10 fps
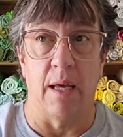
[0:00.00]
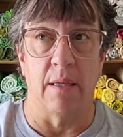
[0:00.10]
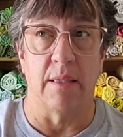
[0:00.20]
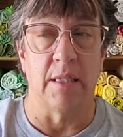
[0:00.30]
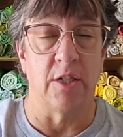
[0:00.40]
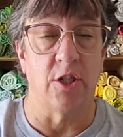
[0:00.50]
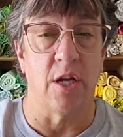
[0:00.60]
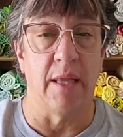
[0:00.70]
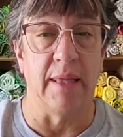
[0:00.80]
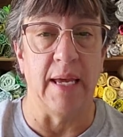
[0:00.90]
stitched
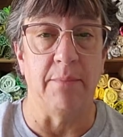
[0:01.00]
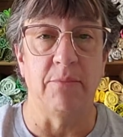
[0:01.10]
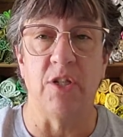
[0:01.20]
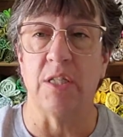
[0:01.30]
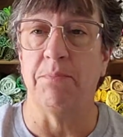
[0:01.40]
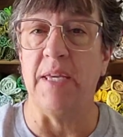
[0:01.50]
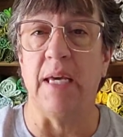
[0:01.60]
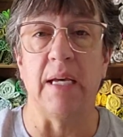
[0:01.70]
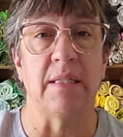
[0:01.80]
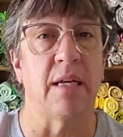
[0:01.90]
on them just
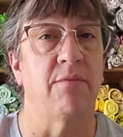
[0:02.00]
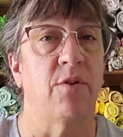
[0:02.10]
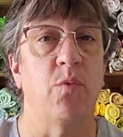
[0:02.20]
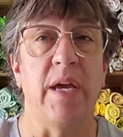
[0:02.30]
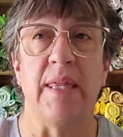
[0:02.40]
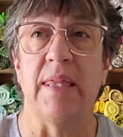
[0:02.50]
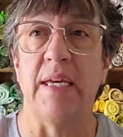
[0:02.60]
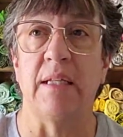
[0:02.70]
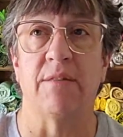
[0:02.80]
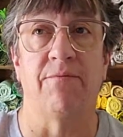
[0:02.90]
because of the way
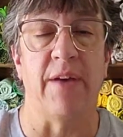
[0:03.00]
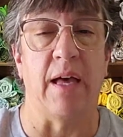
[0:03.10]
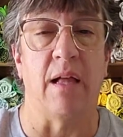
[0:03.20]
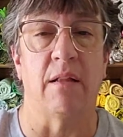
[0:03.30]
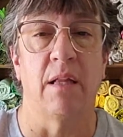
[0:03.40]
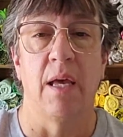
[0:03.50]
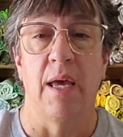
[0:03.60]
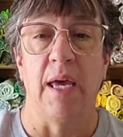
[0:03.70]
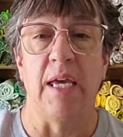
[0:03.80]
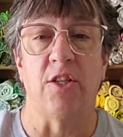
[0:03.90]
things fell.
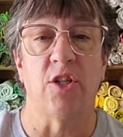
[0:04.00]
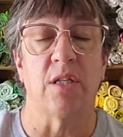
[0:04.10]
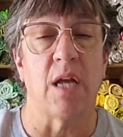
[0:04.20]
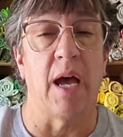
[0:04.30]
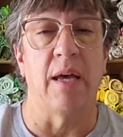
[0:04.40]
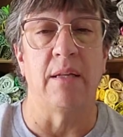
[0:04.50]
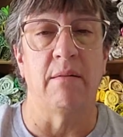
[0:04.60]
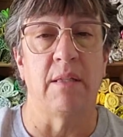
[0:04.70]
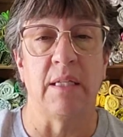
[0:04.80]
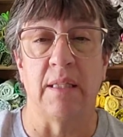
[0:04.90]
I
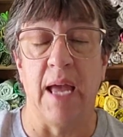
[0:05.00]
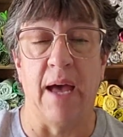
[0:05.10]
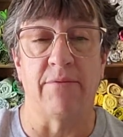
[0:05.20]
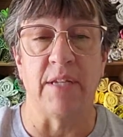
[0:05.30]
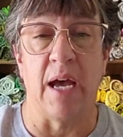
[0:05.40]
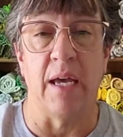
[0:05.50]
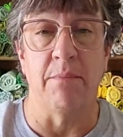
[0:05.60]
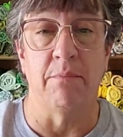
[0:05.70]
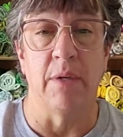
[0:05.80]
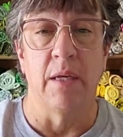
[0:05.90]
didn't have
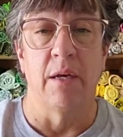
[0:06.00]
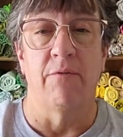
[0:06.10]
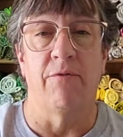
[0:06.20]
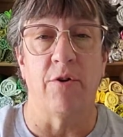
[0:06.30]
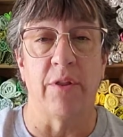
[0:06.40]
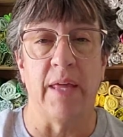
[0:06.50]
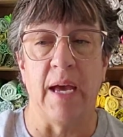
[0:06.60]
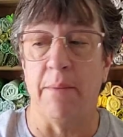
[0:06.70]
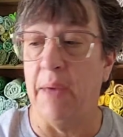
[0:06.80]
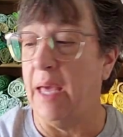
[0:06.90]
time for
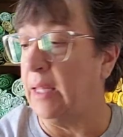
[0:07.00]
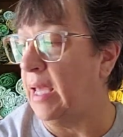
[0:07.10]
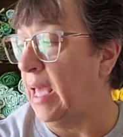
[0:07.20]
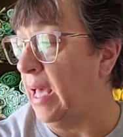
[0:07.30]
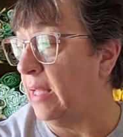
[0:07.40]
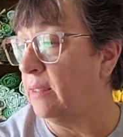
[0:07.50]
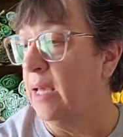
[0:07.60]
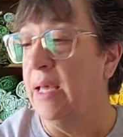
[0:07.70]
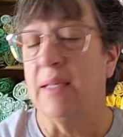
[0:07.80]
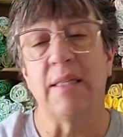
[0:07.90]
them, and I had
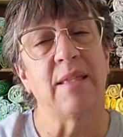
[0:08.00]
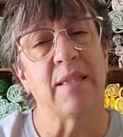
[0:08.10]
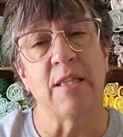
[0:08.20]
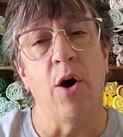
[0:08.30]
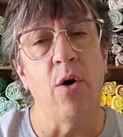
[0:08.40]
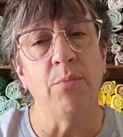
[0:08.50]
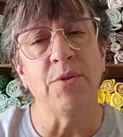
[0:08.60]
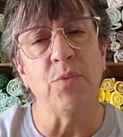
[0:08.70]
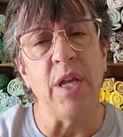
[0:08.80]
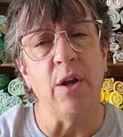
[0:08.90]
the Home
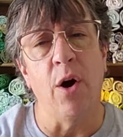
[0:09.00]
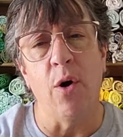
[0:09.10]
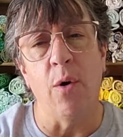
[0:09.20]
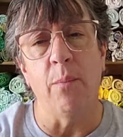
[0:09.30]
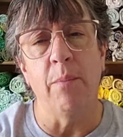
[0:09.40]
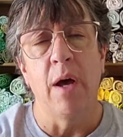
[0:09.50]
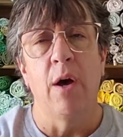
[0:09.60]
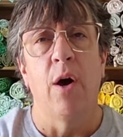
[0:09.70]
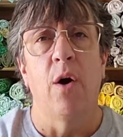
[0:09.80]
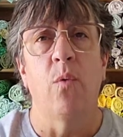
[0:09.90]
Sweet Home
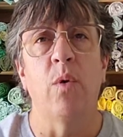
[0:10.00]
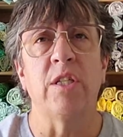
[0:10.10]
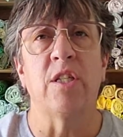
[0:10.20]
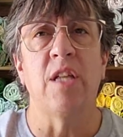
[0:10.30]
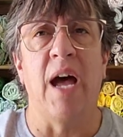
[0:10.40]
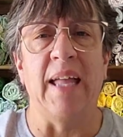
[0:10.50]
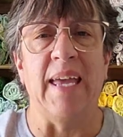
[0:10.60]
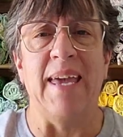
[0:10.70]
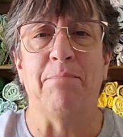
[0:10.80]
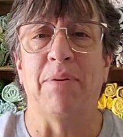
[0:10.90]
was not
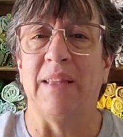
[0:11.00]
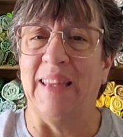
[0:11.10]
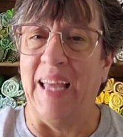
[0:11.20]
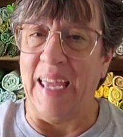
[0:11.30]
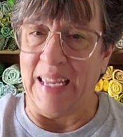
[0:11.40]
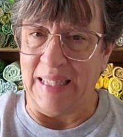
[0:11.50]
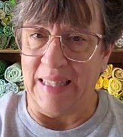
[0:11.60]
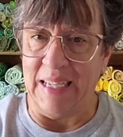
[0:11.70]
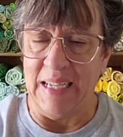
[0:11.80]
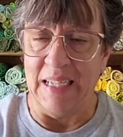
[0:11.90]
a
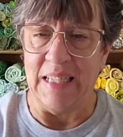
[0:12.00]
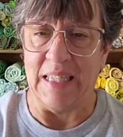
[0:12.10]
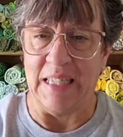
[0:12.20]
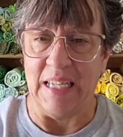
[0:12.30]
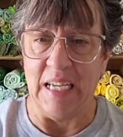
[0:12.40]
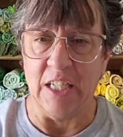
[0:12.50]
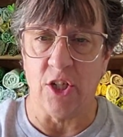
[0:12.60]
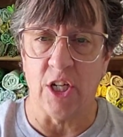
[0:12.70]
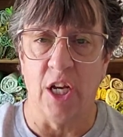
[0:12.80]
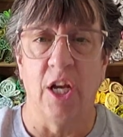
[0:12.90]
planned
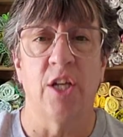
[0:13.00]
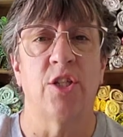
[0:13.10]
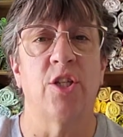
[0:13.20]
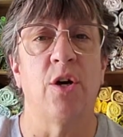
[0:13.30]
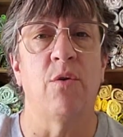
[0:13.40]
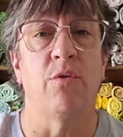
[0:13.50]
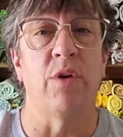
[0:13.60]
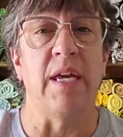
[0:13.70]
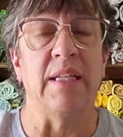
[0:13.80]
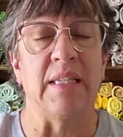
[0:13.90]
stitch, so
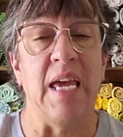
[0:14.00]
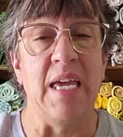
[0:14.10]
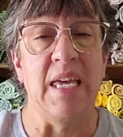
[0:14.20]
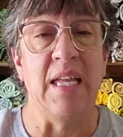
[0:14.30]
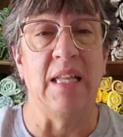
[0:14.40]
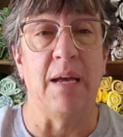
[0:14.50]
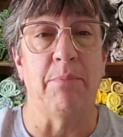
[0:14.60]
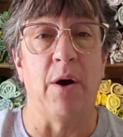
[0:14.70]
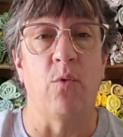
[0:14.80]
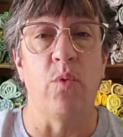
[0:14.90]
it taking
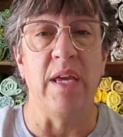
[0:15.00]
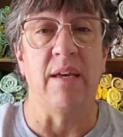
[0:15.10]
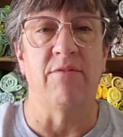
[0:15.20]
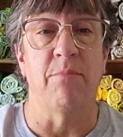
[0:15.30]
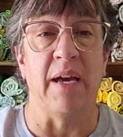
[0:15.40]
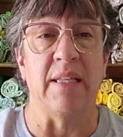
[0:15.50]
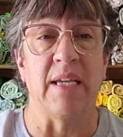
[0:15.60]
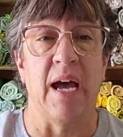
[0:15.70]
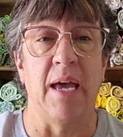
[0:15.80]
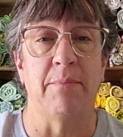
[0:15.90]
up a week of my
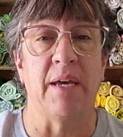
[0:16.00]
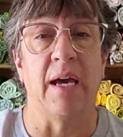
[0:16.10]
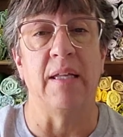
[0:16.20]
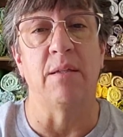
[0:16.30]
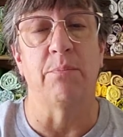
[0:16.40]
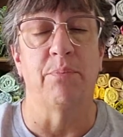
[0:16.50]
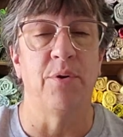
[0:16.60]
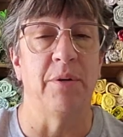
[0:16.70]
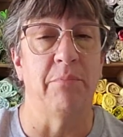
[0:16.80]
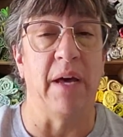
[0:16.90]
time kind of
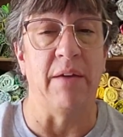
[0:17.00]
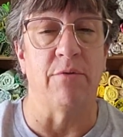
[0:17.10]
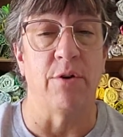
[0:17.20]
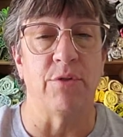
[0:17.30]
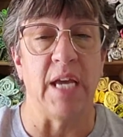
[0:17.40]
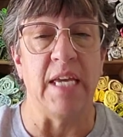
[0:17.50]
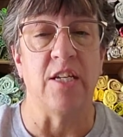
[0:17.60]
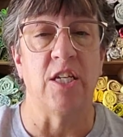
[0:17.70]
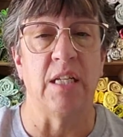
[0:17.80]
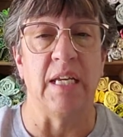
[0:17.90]
put my
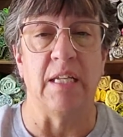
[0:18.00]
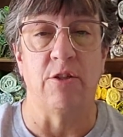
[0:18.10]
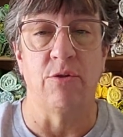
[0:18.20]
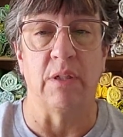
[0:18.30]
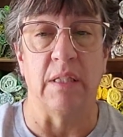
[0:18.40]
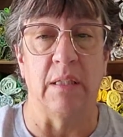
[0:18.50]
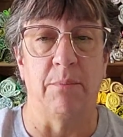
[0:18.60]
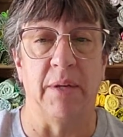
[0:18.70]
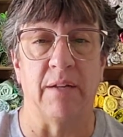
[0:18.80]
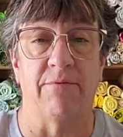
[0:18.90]
rotation into a little
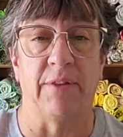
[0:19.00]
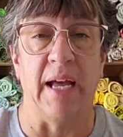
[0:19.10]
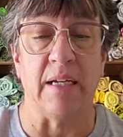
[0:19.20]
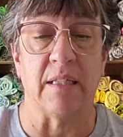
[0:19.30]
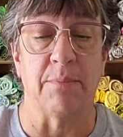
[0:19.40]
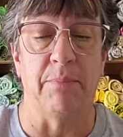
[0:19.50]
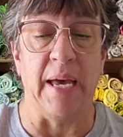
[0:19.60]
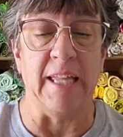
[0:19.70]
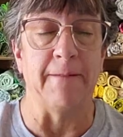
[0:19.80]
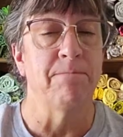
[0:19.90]
bit of flux,
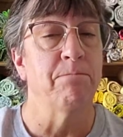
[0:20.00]
but